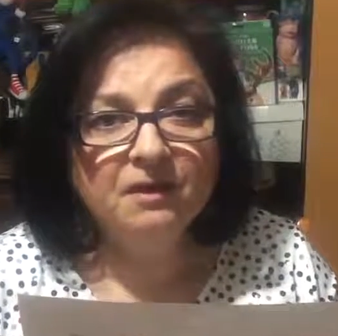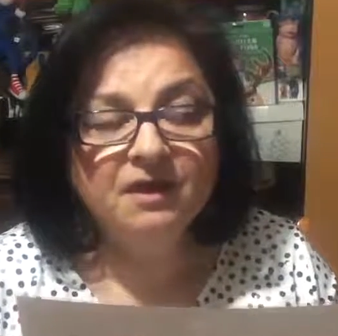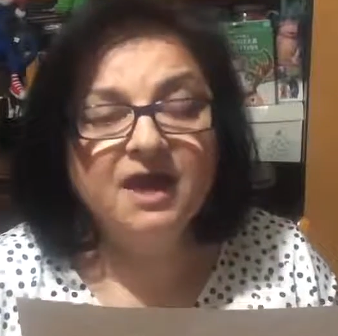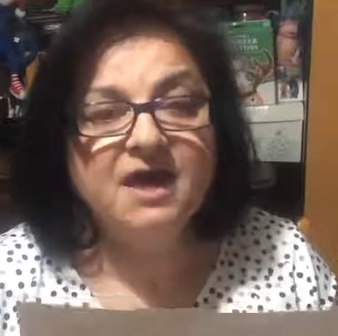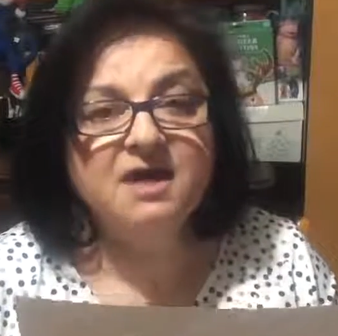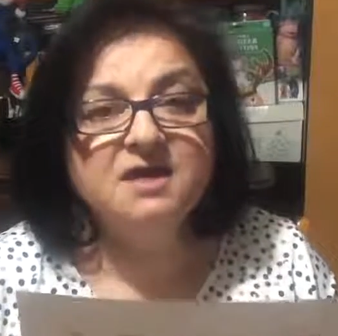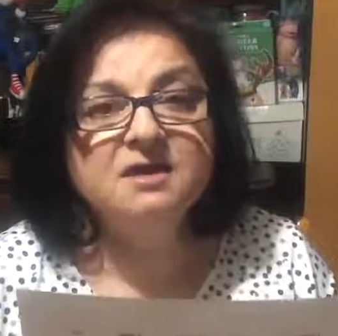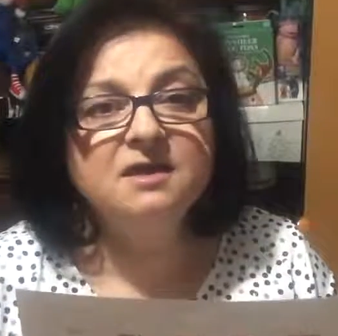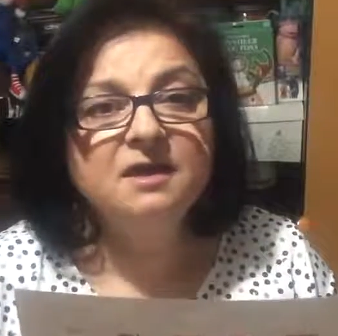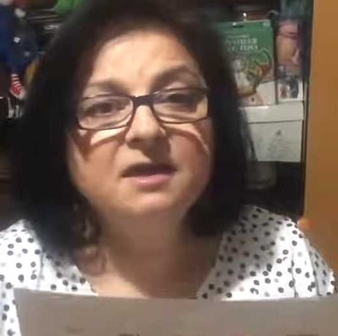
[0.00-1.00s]
a
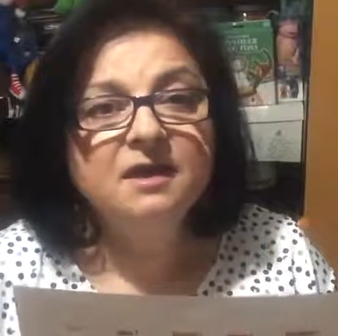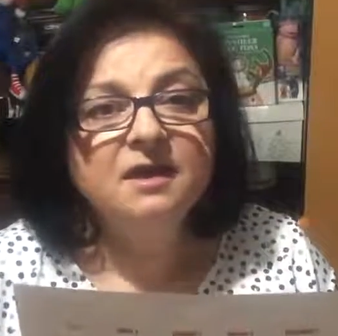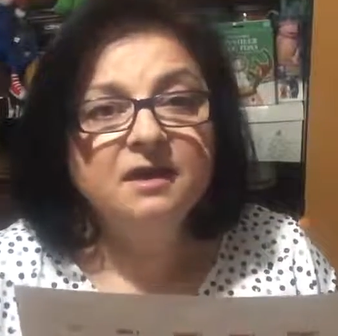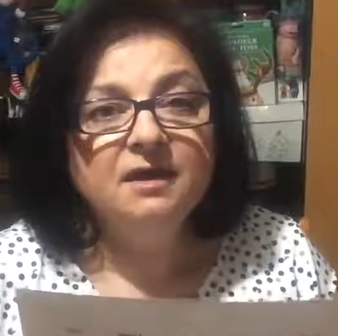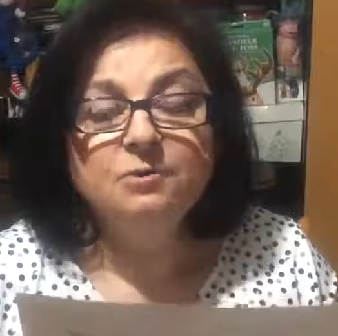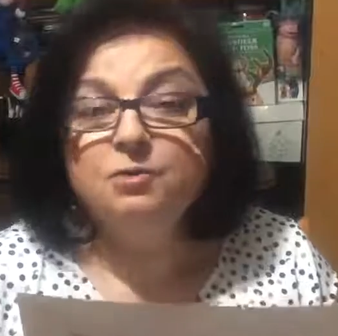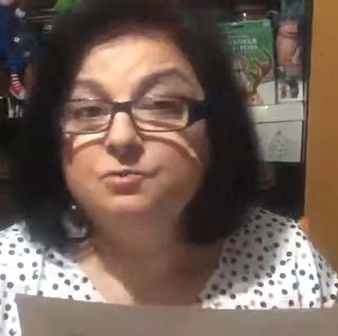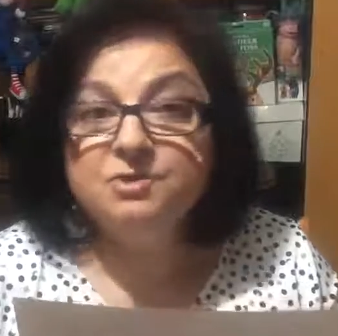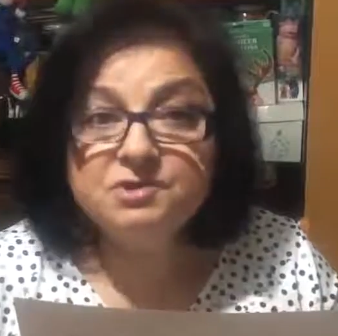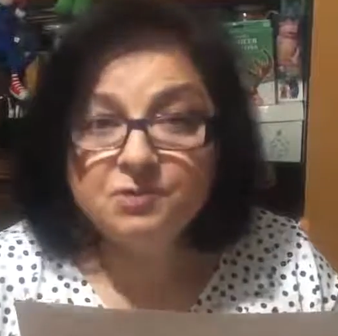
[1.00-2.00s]
cake, it
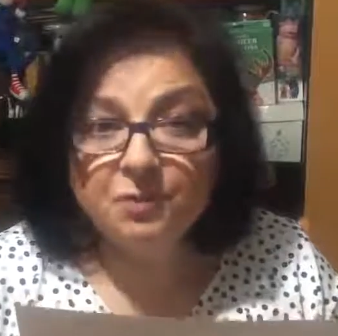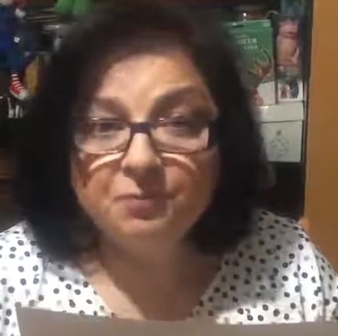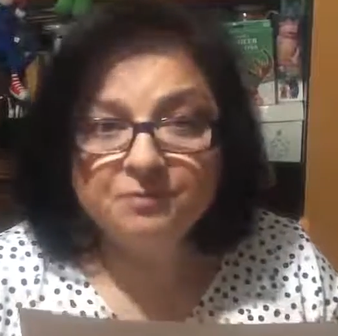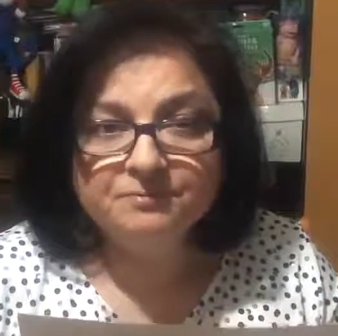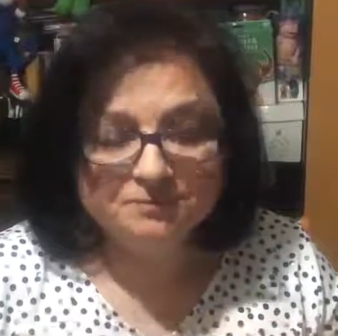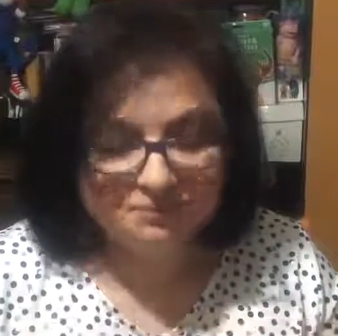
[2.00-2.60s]
would be soup.